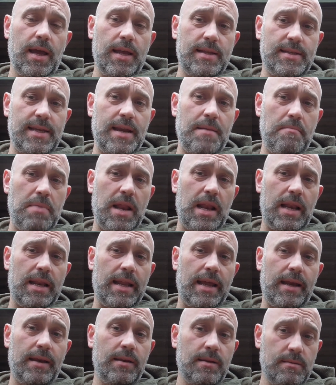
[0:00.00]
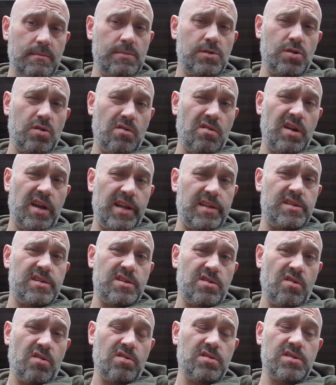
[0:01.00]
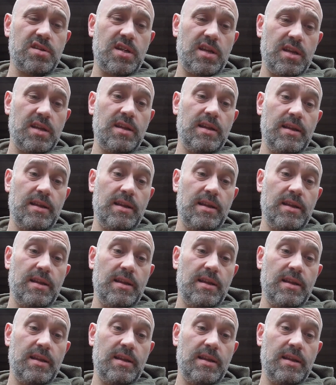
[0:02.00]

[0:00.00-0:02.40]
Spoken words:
It's in a building, so it's not